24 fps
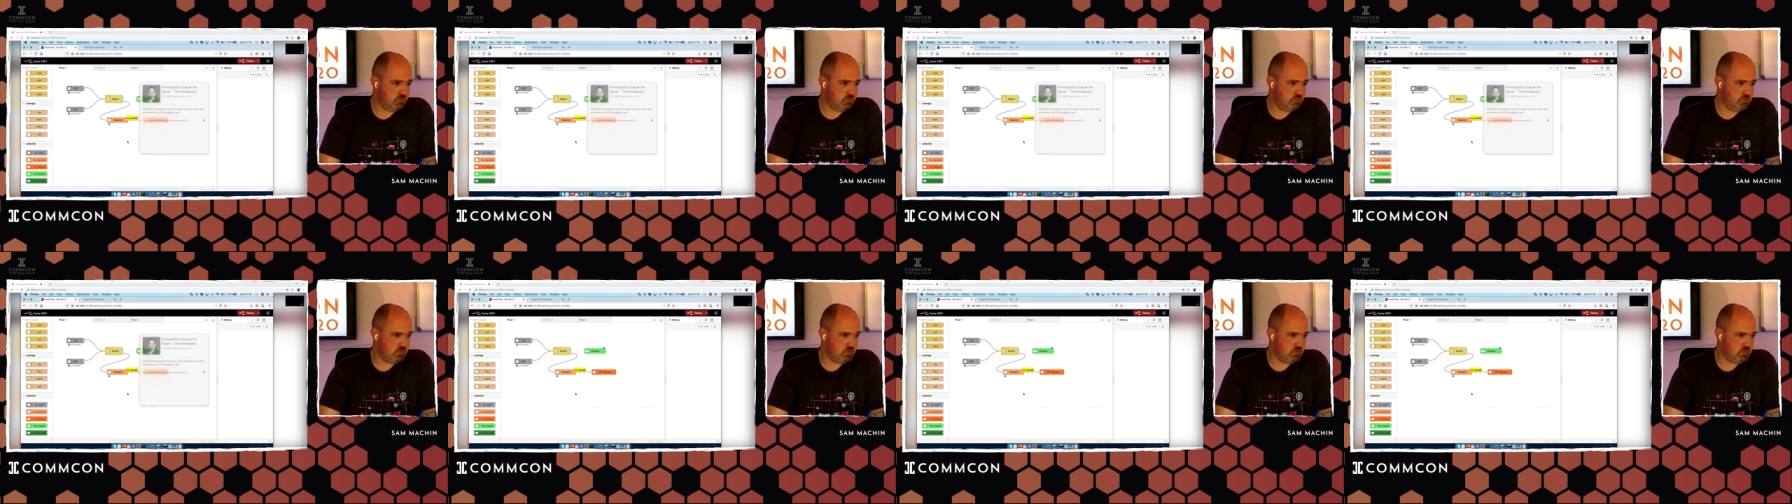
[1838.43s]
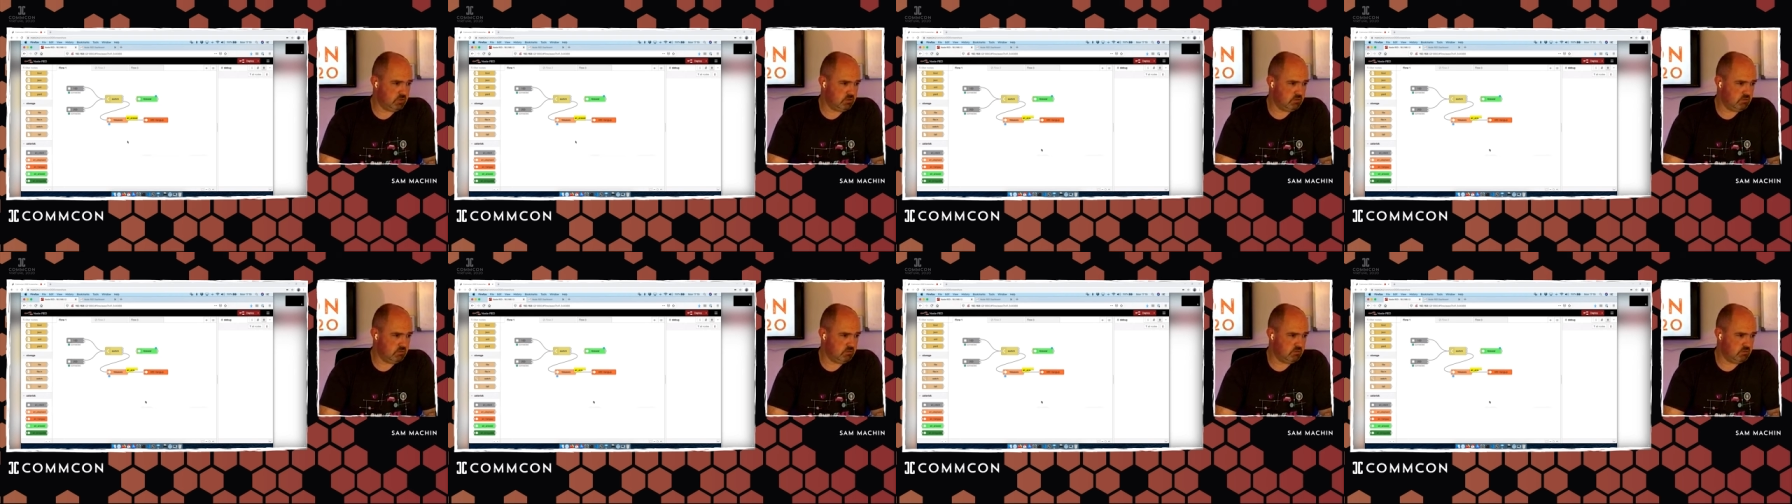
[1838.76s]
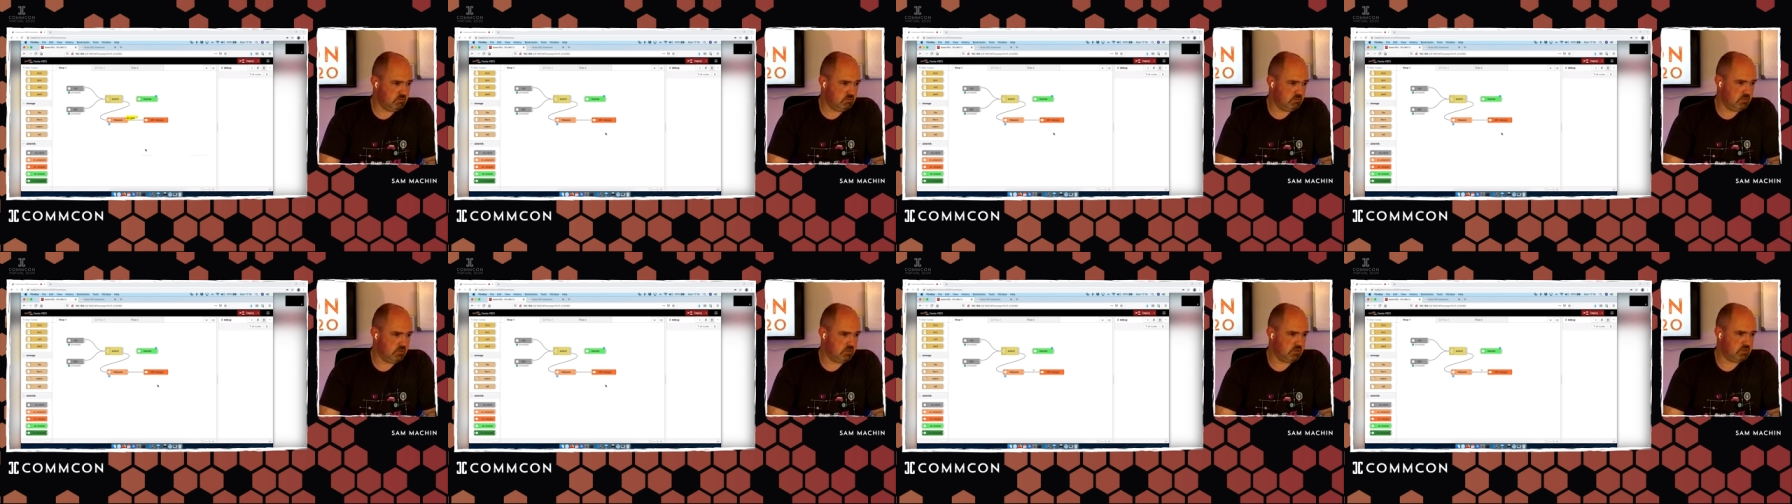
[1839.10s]
Oops,
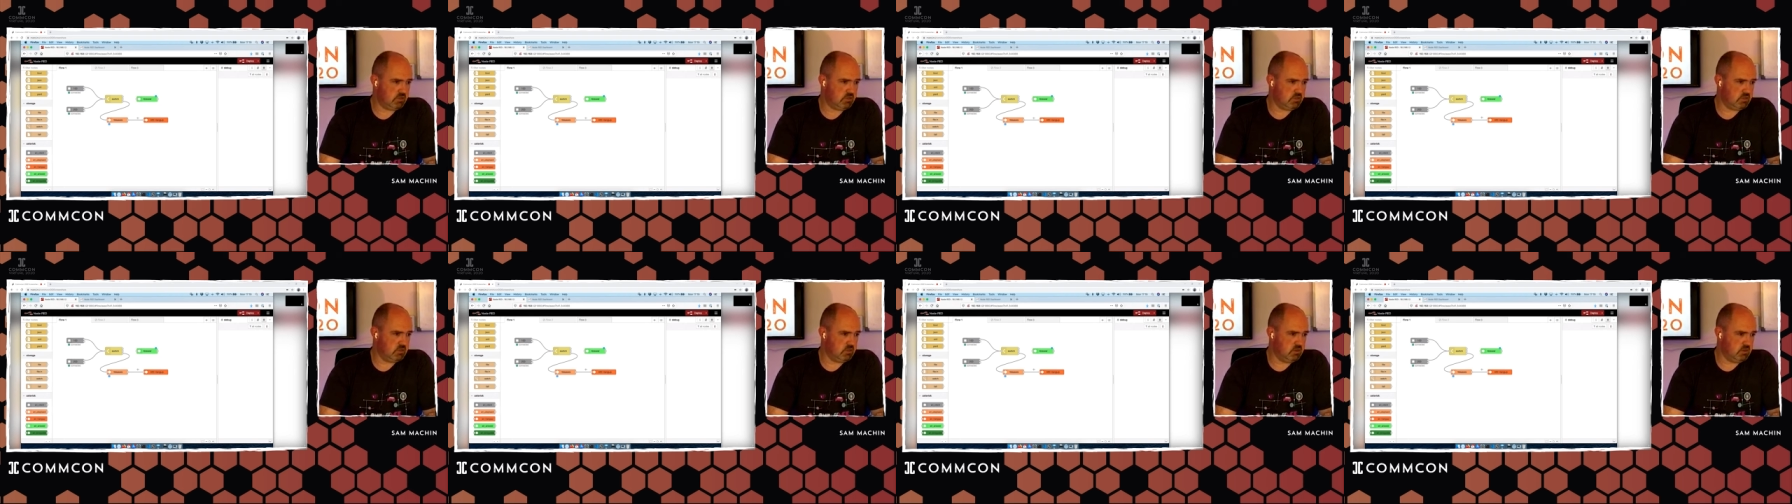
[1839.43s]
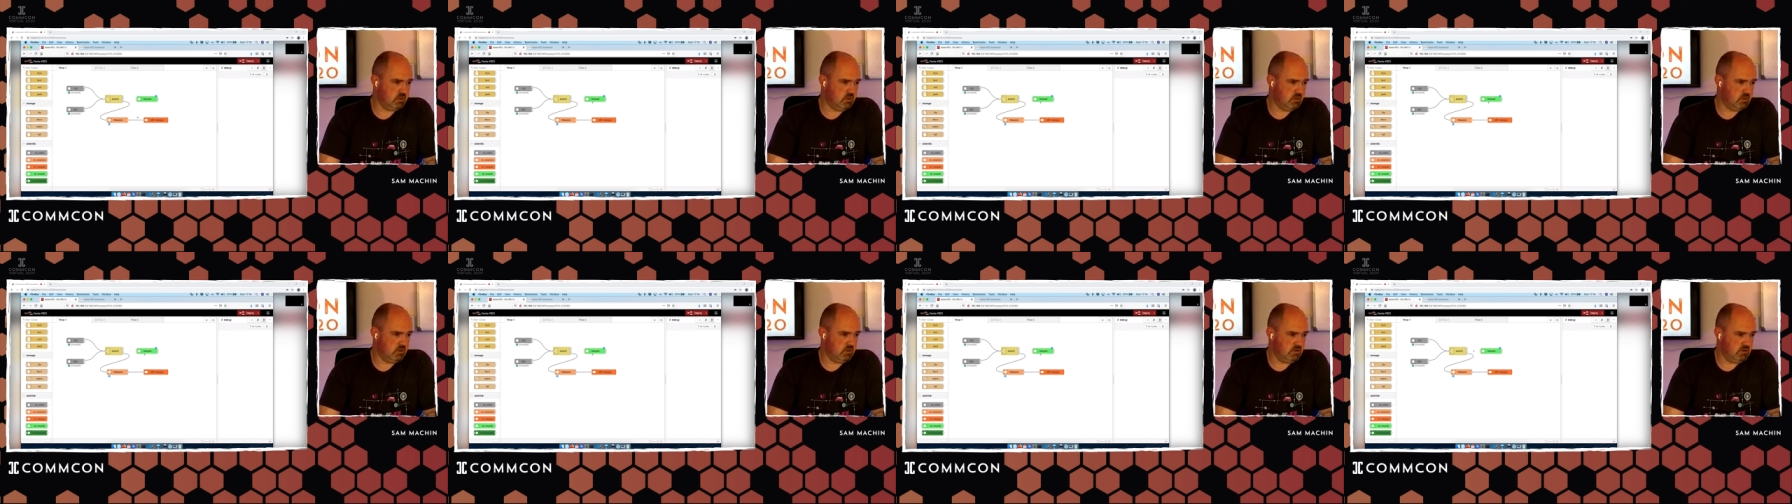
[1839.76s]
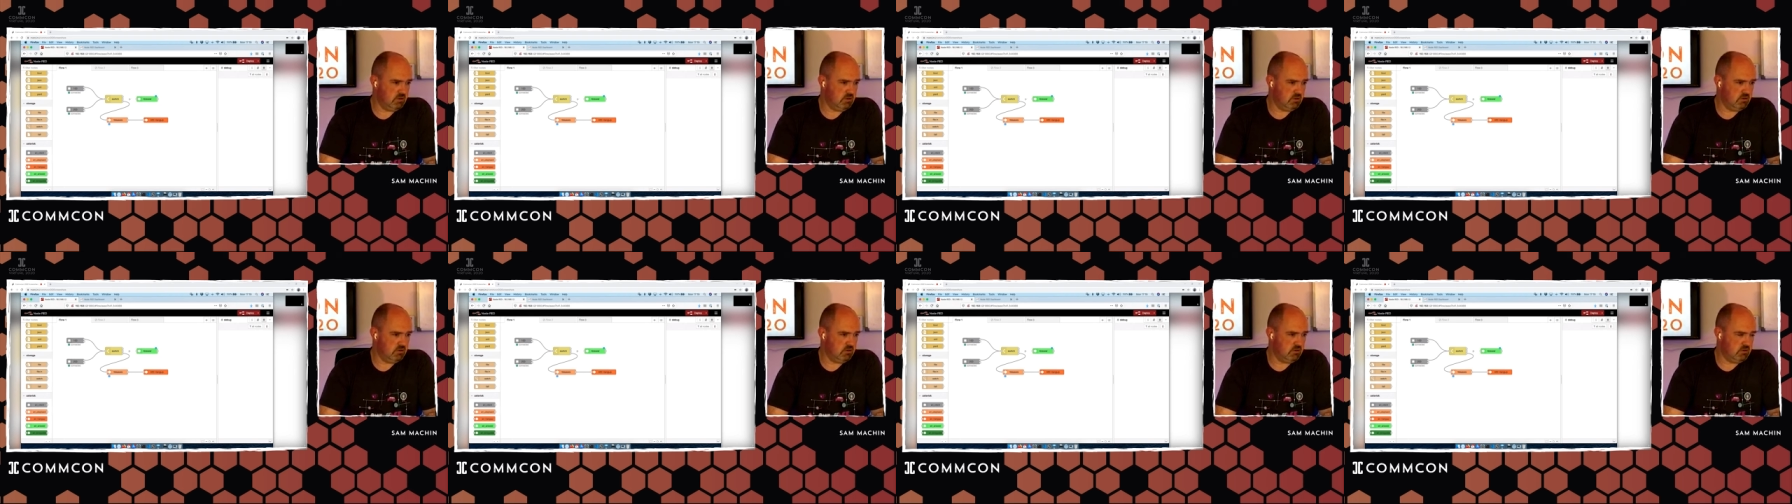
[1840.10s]
that's
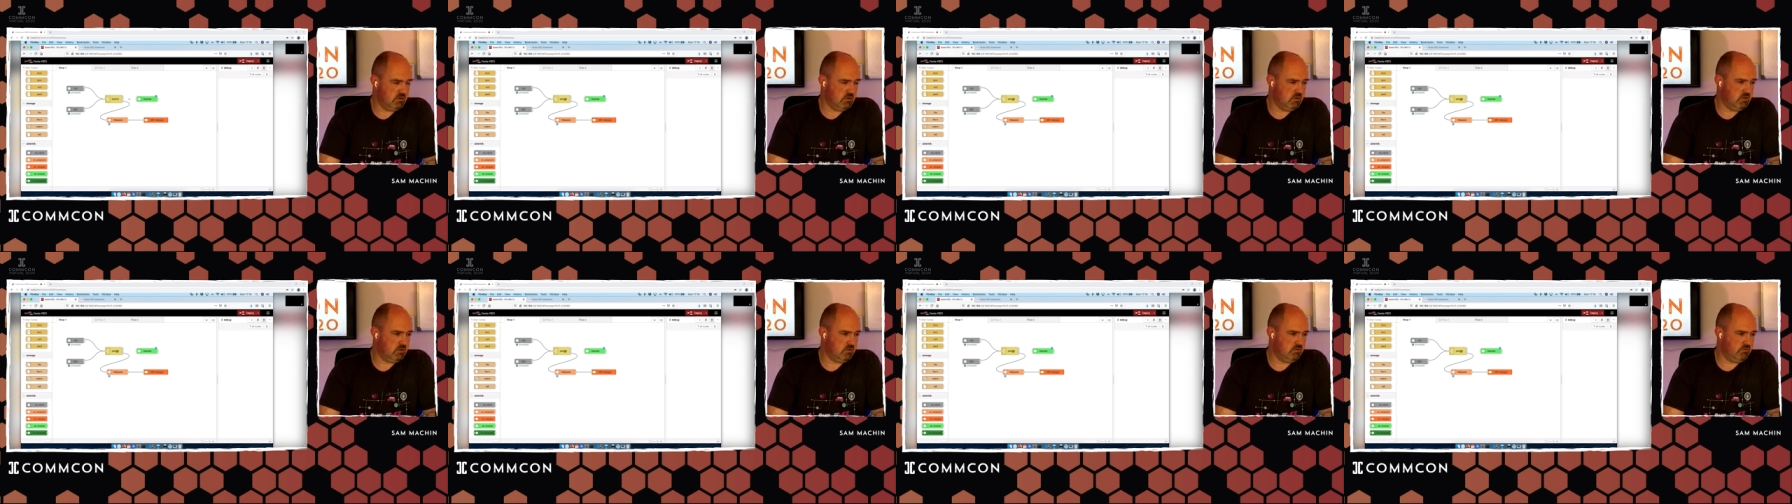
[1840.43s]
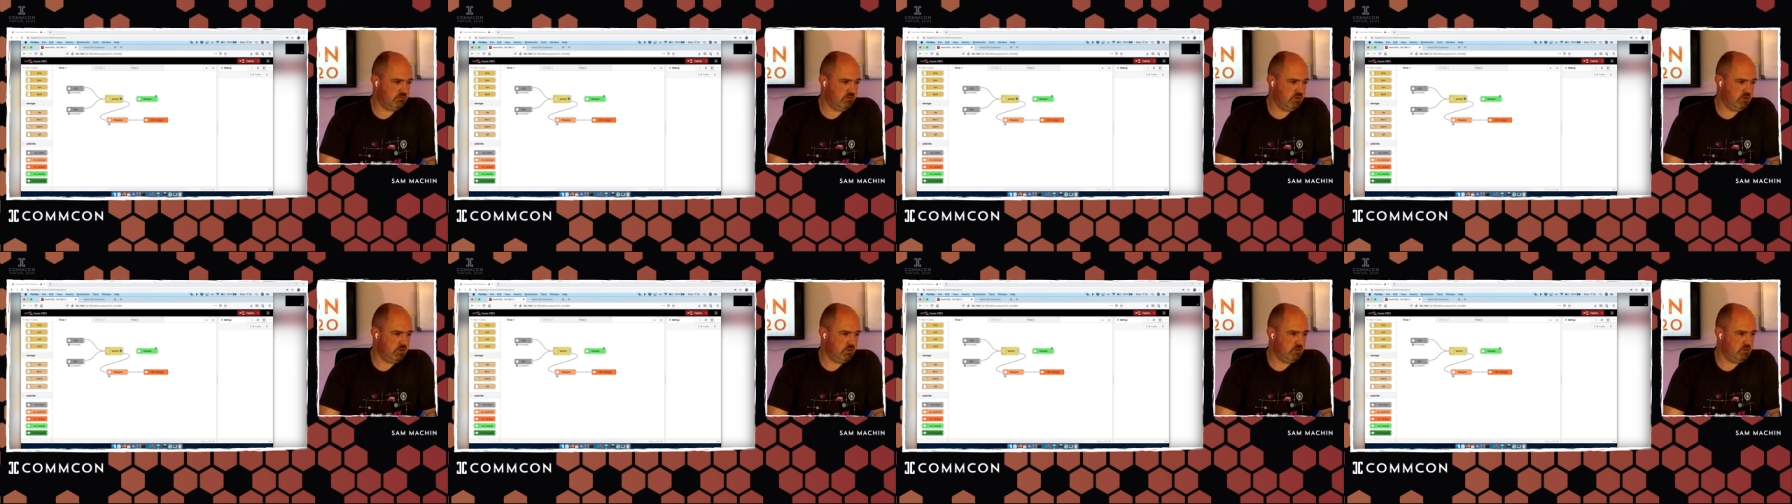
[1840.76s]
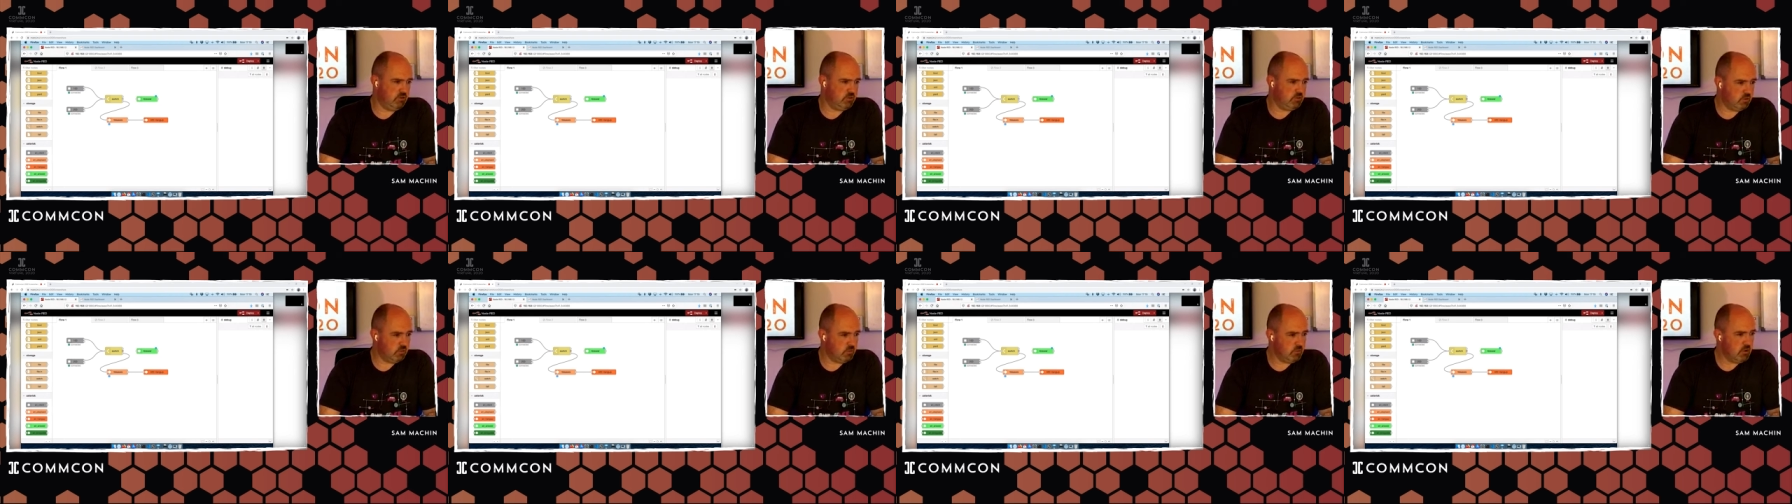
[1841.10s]
really
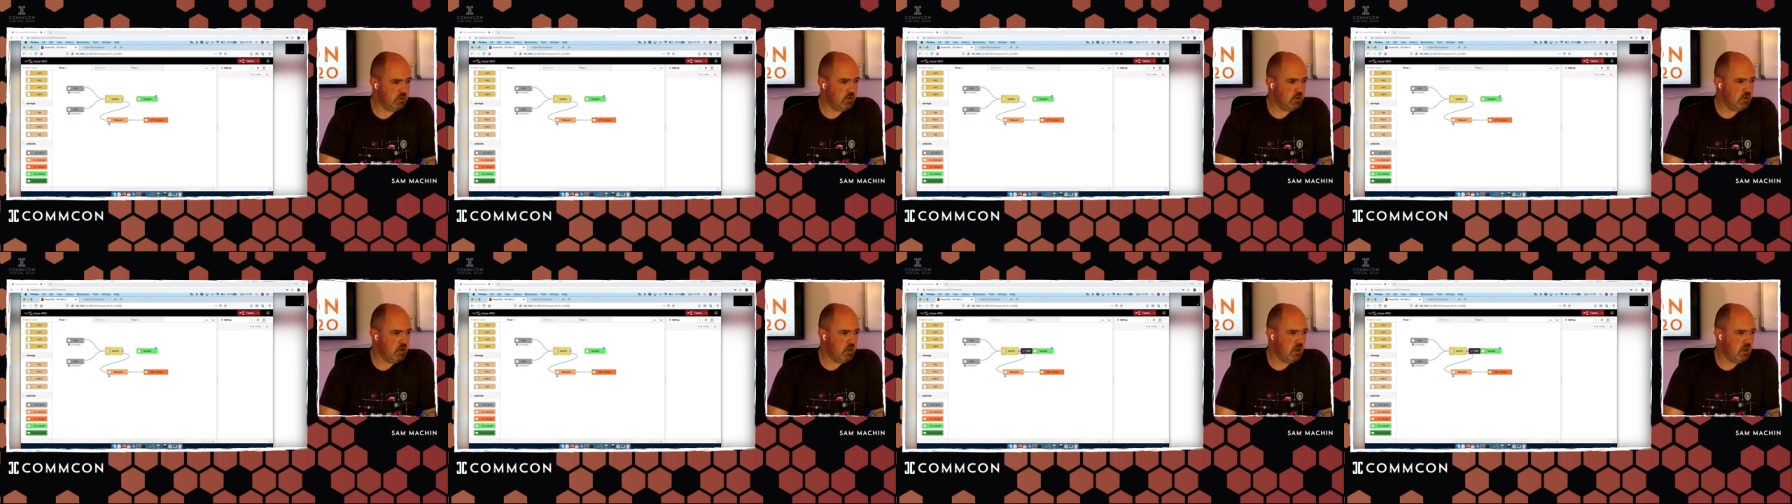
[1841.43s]
useful.